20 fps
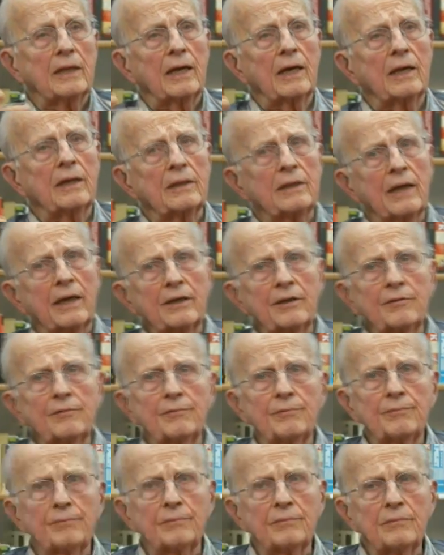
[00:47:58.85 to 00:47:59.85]
A lot
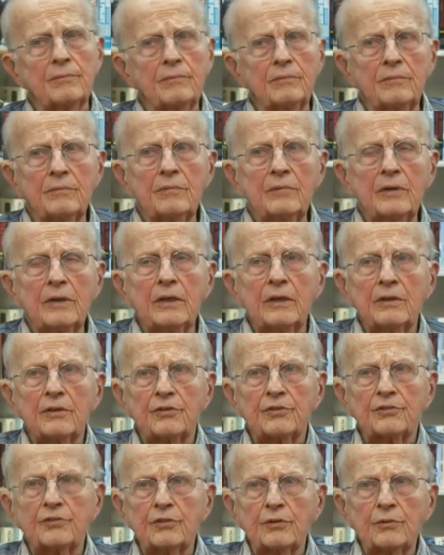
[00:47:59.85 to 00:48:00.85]
of
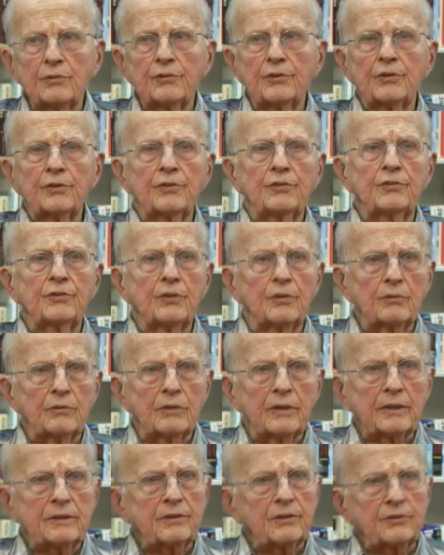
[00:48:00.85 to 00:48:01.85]
soldiers
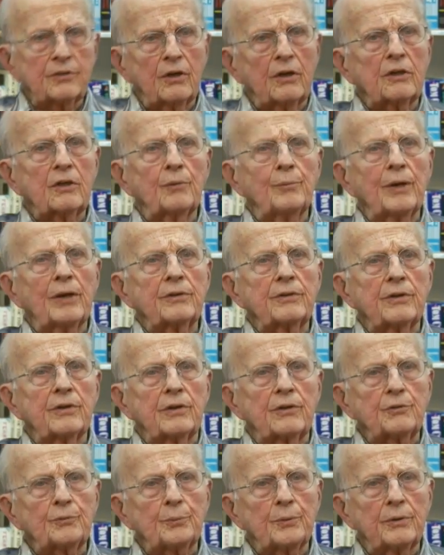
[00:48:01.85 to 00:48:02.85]
don't like to talk about
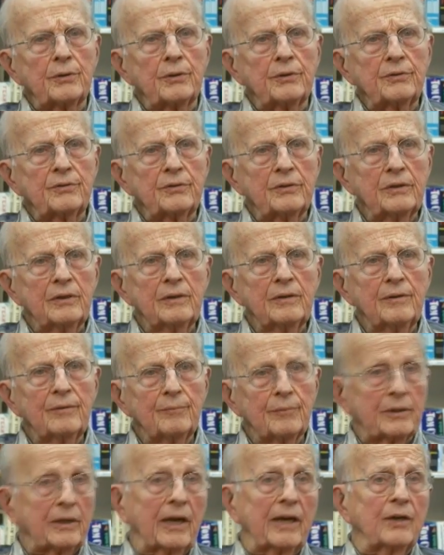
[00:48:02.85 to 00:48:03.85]
their experience,
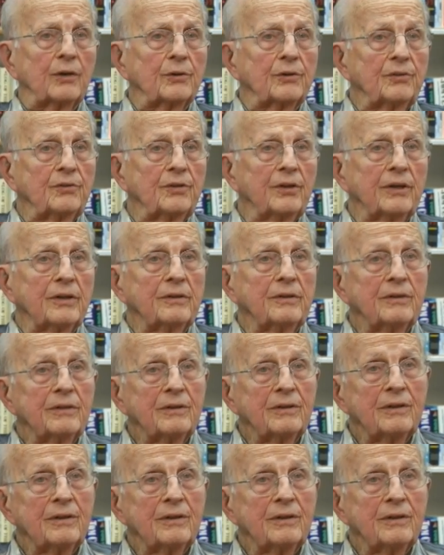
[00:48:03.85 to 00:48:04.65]
but I always did.